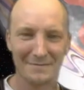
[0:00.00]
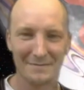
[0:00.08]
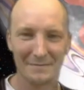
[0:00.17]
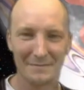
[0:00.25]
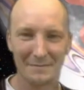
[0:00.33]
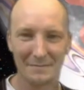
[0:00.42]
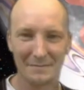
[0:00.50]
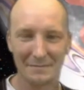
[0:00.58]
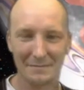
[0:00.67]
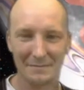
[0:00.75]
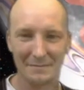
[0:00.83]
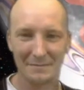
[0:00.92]

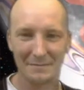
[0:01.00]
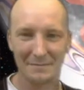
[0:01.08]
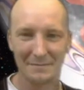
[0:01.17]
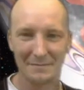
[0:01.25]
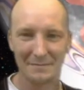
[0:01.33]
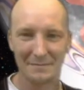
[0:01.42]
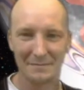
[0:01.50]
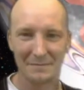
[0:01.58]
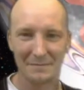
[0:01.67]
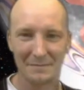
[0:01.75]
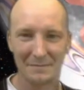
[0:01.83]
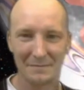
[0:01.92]

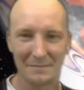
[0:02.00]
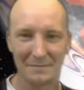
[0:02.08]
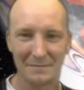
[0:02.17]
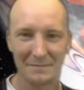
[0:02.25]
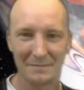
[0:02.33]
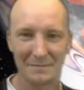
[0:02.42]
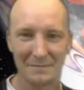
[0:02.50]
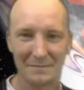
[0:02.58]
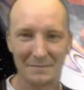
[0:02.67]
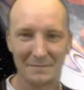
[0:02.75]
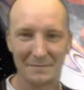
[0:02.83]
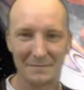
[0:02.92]

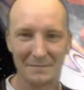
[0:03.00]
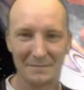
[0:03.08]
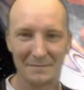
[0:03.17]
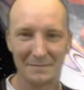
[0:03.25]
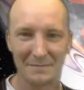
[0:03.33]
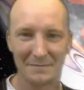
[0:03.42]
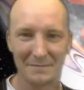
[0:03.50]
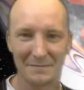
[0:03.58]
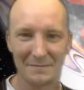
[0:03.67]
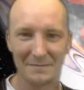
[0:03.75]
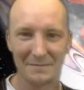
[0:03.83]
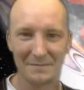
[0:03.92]

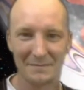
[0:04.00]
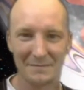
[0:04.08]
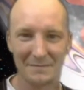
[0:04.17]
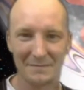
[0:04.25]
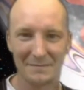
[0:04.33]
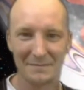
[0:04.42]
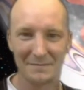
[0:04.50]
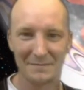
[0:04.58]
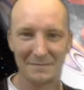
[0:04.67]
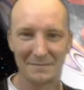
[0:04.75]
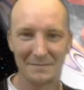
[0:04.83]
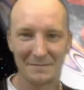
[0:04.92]

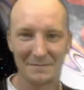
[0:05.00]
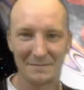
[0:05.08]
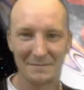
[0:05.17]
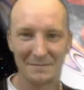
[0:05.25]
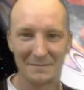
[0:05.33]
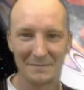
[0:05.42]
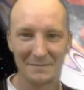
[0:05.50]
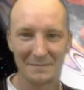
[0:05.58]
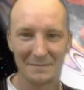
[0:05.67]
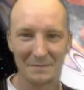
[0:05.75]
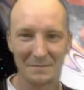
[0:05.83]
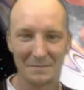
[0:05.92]

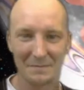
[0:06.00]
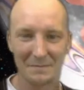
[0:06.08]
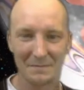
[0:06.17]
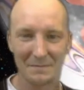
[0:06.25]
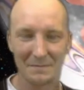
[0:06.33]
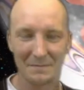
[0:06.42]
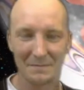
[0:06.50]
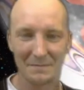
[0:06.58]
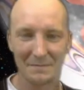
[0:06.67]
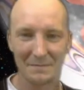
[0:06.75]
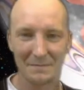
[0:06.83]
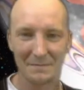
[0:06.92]

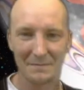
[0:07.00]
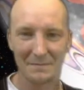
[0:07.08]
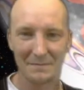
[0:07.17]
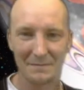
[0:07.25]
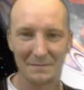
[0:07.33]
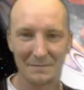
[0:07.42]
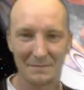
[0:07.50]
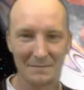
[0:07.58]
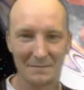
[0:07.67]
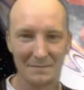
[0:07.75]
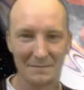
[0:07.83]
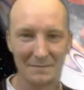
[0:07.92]
(silent)